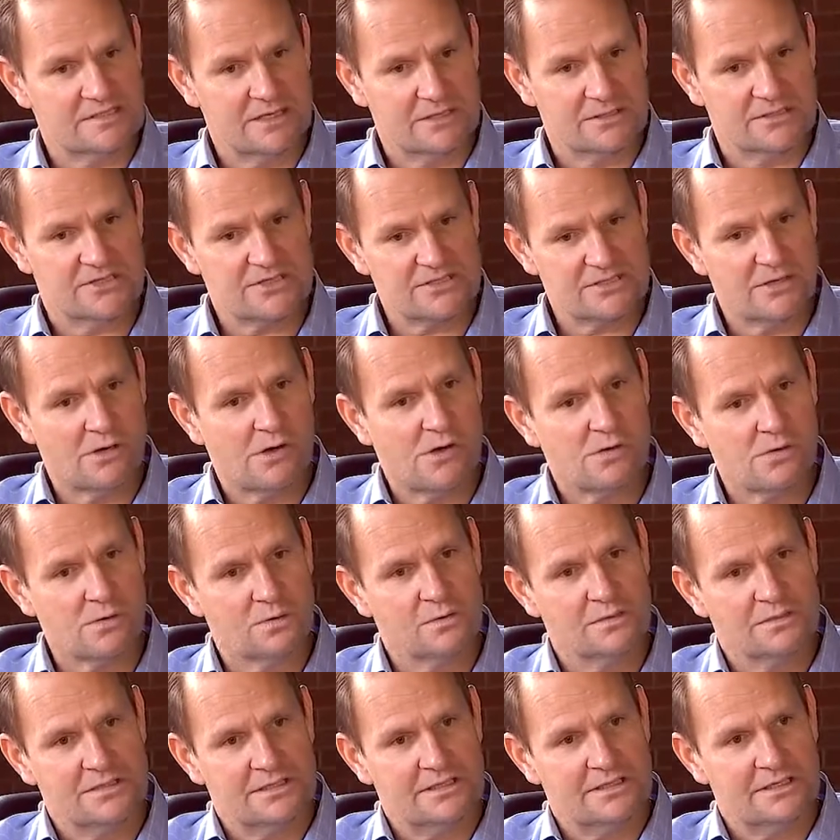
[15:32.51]
they're
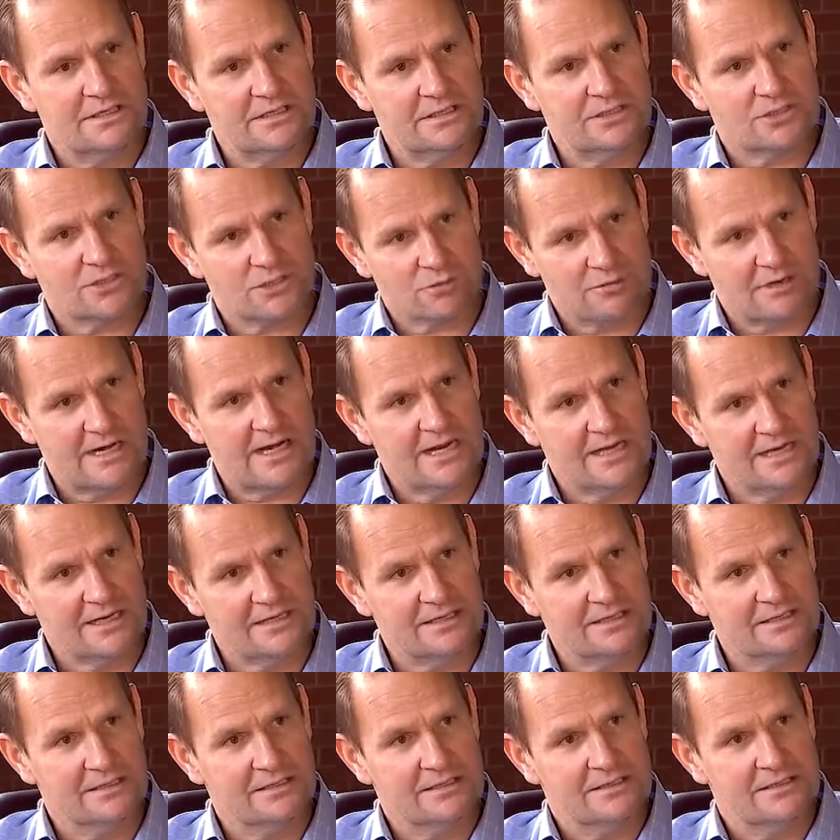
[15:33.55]
so
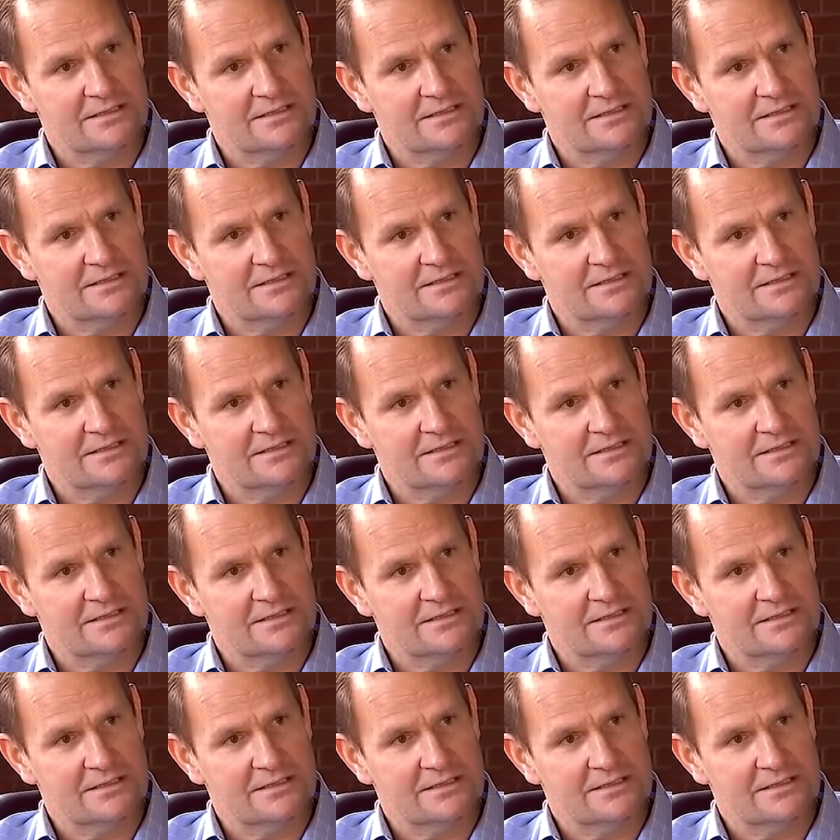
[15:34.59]
trained